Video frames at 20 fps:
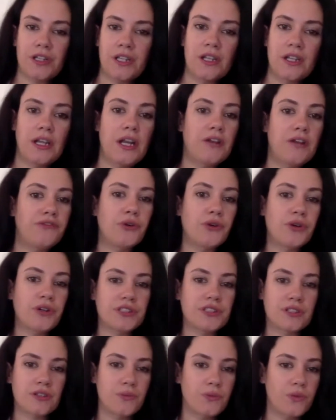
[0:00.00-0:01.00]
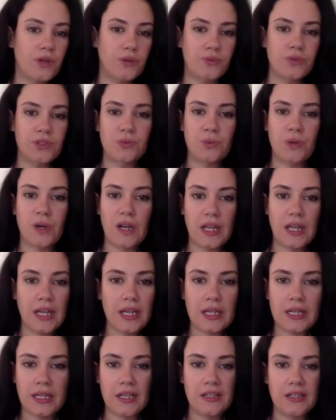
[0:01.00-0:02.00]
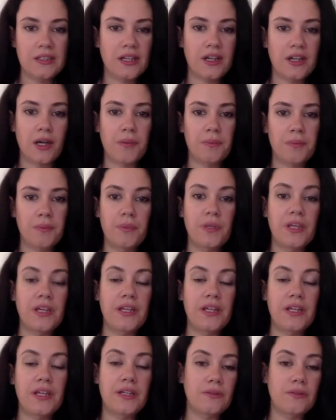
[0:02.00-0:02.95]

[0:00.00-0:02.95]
and then I focused on what was working and ended up being